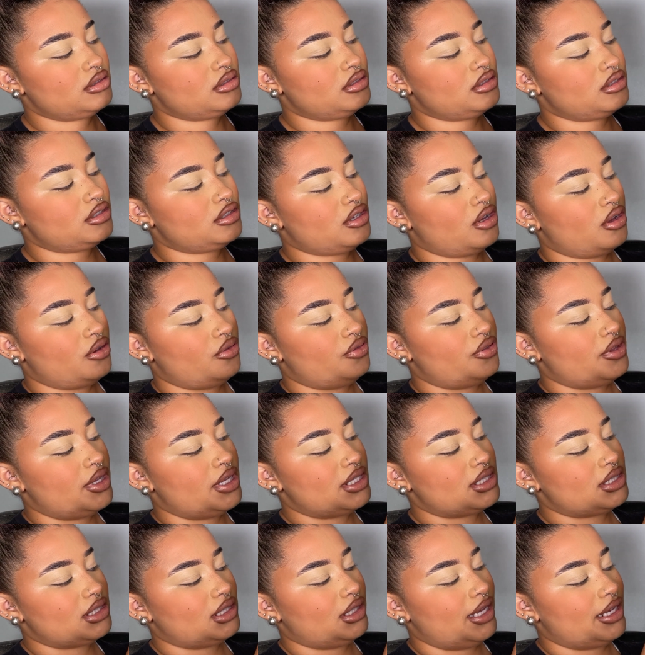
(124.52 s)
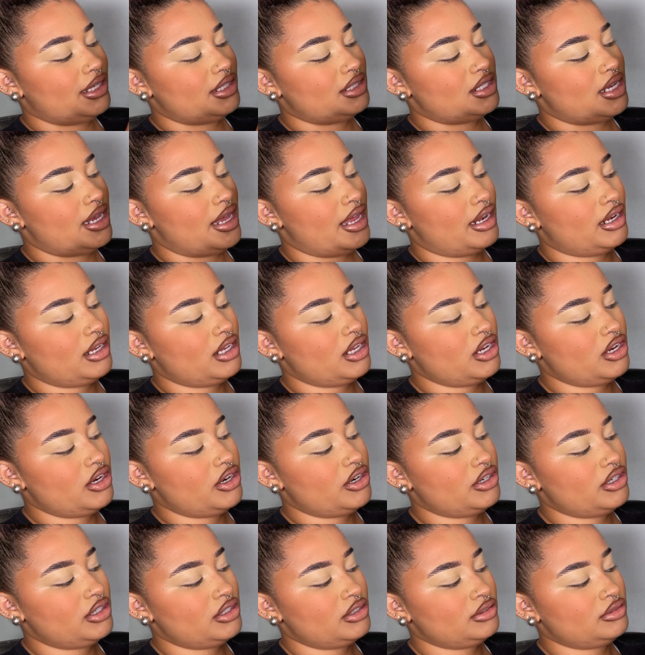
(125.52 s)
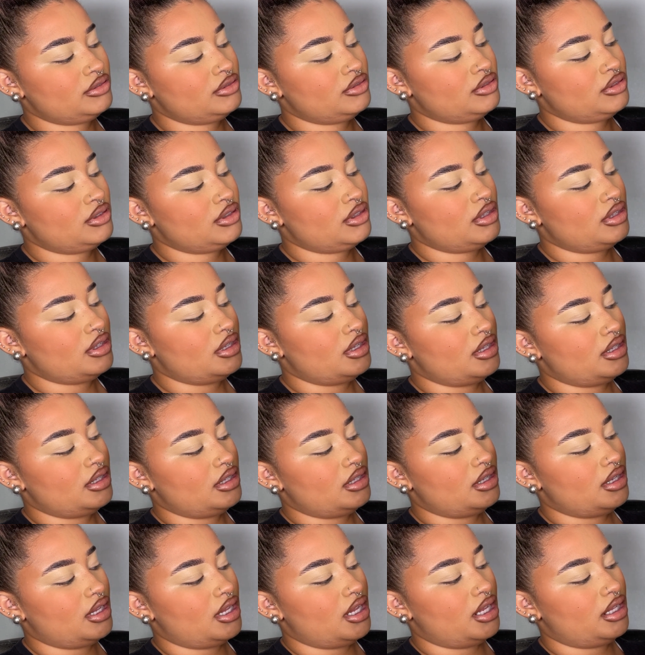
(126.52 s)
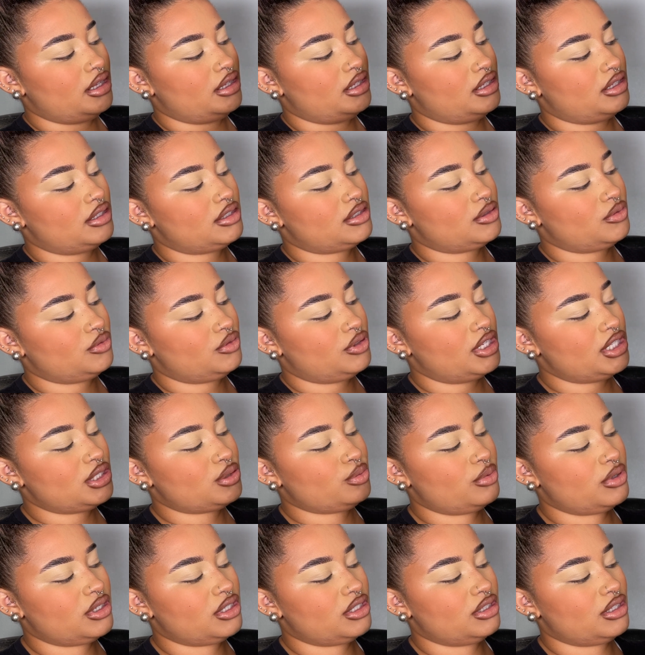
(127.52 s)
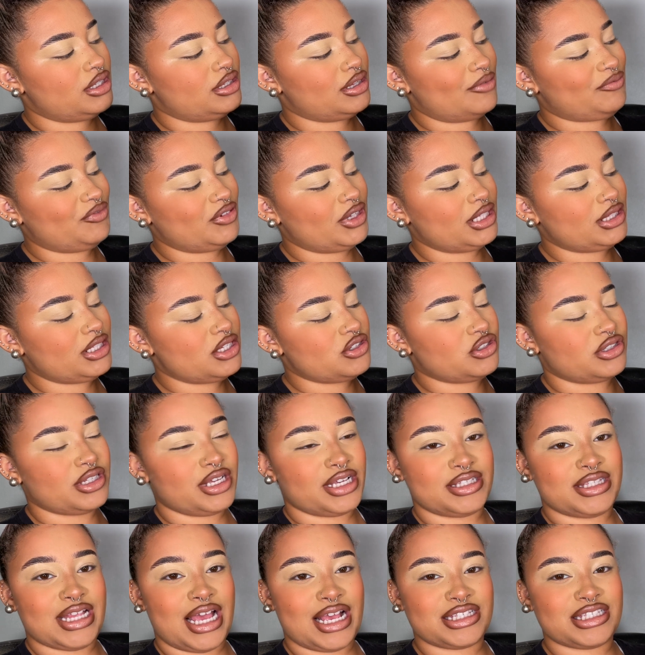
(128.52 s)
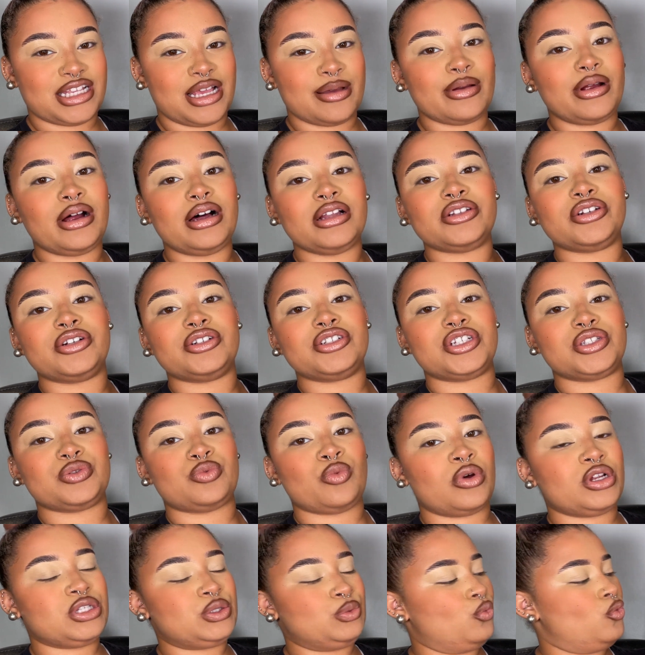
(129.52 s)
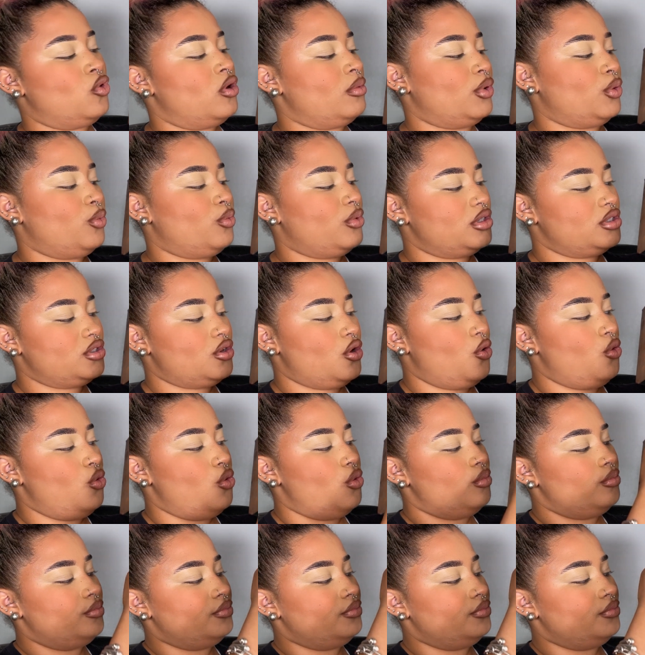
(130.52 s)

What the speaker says: So this light tan here. And this one, I feel like these are the exact same color, just one's warm and one's cold.